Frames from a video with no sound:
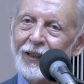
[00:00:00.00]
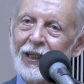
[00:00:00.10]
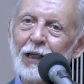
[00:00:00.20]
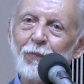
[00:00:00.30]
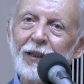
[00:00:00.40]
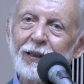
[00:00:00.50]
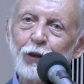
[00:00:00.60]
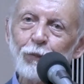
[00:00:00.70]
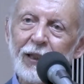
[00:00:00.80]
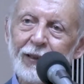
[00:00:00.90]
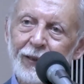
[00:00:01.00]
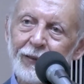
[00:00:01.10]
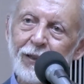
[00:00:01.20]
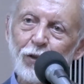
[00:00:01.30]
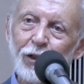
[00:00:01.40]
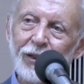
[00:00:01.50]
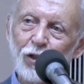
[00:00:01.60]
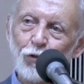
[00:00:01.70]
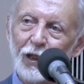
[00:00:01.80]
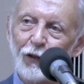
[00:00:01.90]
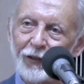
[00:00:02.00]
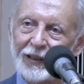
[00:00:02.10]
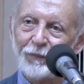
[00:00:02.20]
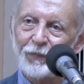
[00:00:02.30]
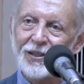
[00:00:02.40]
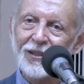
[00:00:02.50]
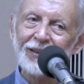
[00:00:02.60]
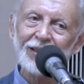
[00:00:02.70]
Inability to meditate does not disqualify the person.